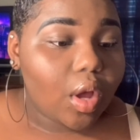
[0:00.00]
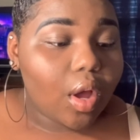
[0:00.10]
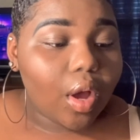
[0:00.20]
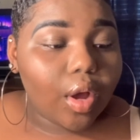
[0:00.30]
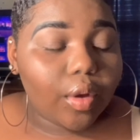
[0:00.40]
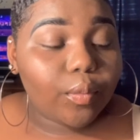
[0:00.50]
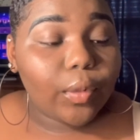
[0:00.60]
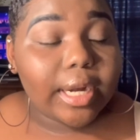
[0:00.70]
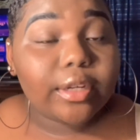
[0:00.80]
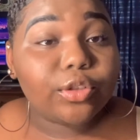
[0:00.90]
when
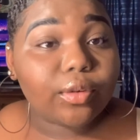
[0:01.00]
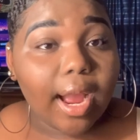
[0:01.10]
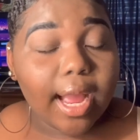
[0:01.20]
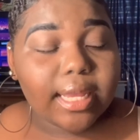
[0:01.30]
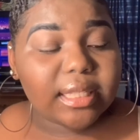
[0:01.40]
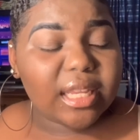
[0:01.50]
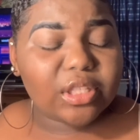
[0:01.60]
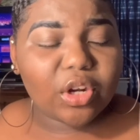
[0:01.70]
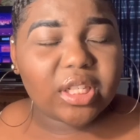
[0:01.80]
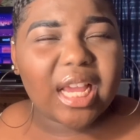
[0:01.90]
it dries, it
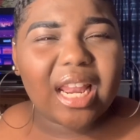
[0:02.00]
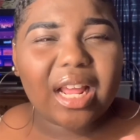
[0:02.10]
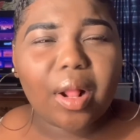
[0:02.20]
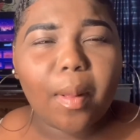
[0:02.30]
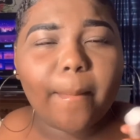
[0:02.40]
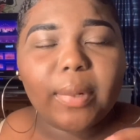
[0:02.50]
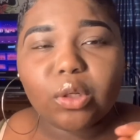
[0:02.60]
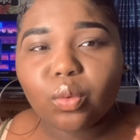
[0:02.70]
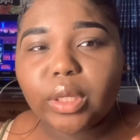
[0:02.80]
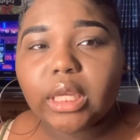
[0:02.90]
turns kind of like a
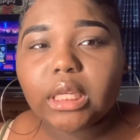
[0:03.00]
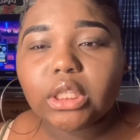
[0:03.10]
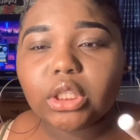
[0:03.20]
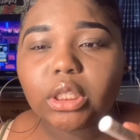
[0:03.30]
bluish,